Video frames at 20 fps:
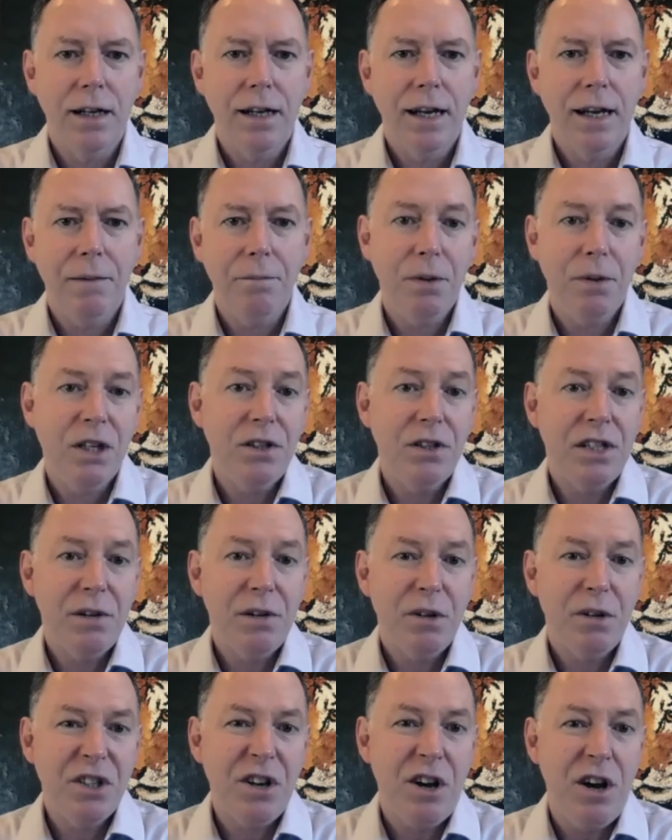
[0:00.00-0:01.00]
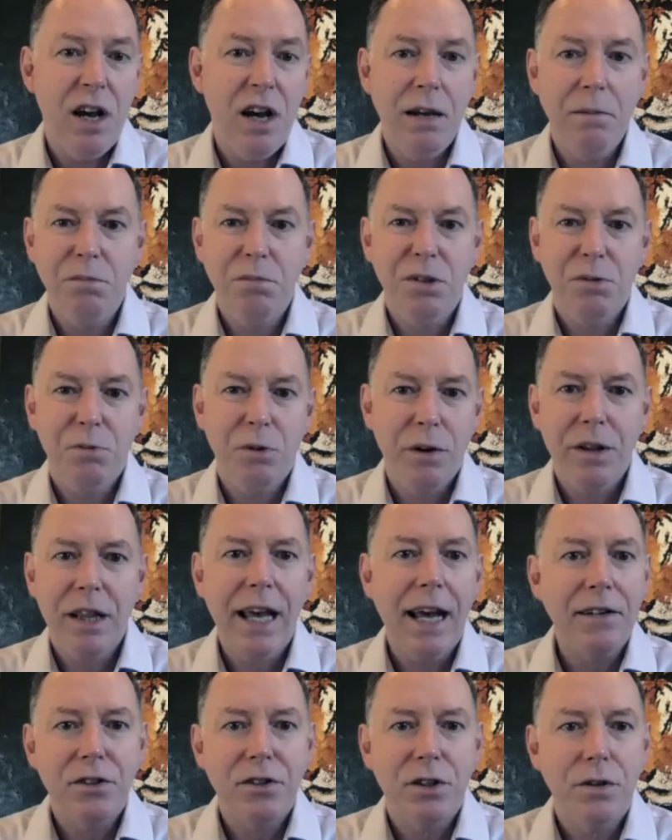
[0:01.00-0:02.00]
Because there are times we're
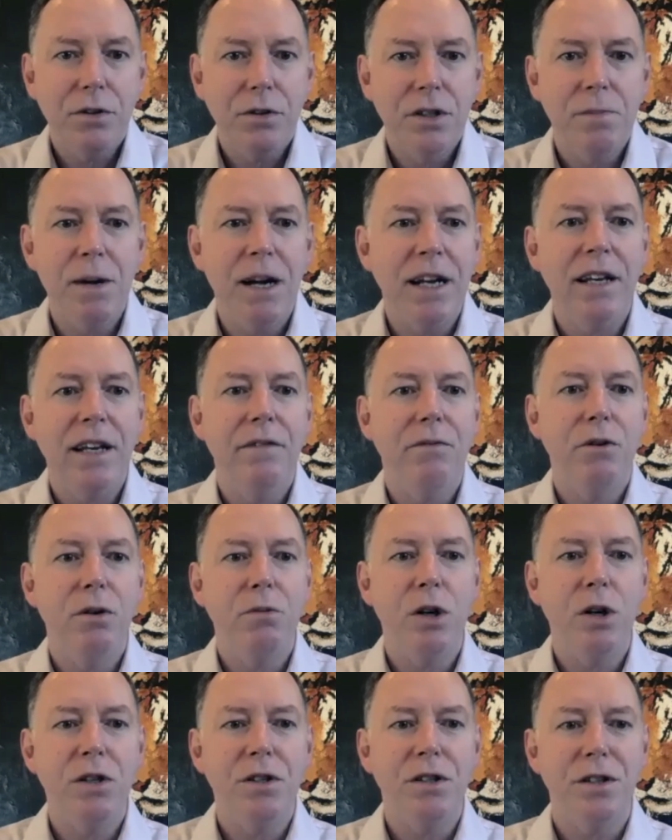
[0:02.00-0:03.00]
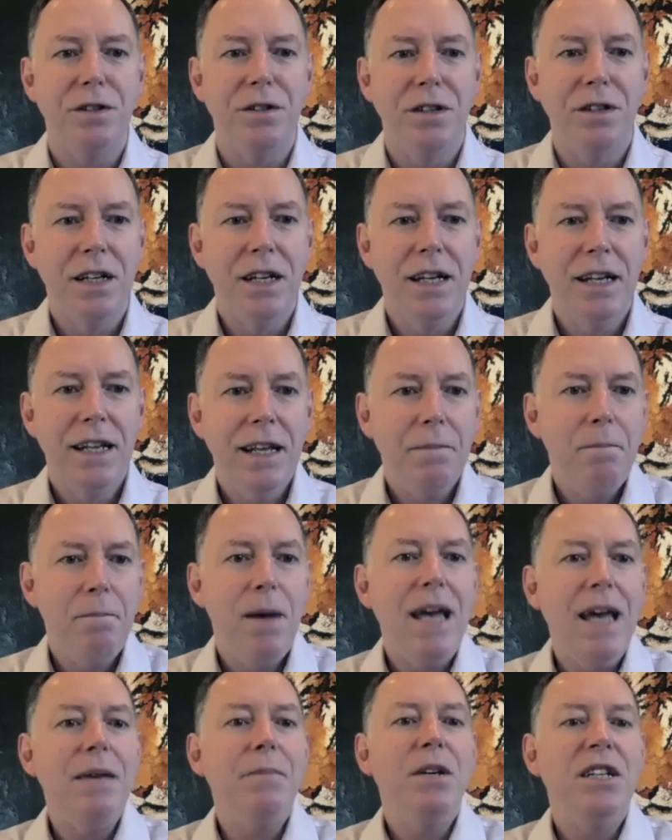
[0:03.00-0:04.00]
allowed to lose money if we want to. There
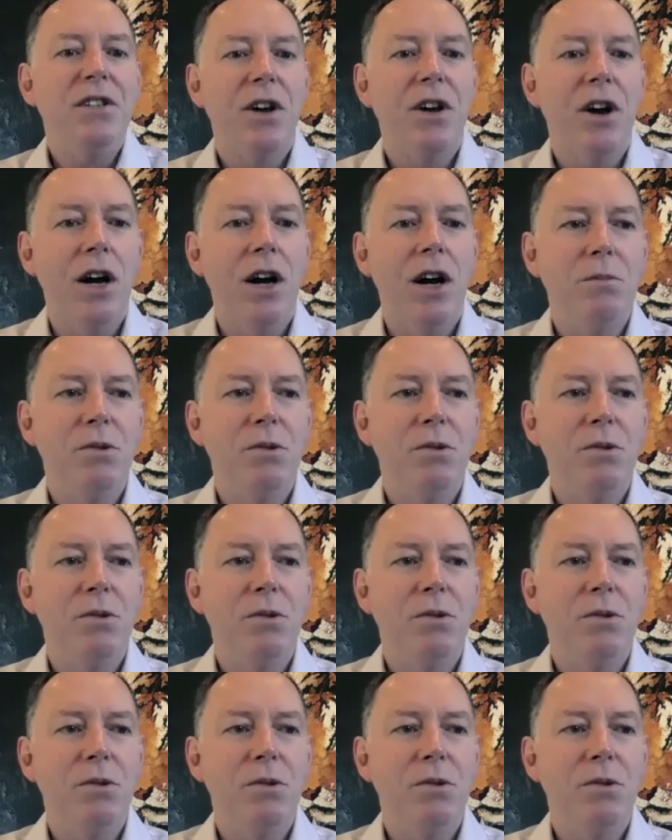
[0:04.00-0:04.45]
may be times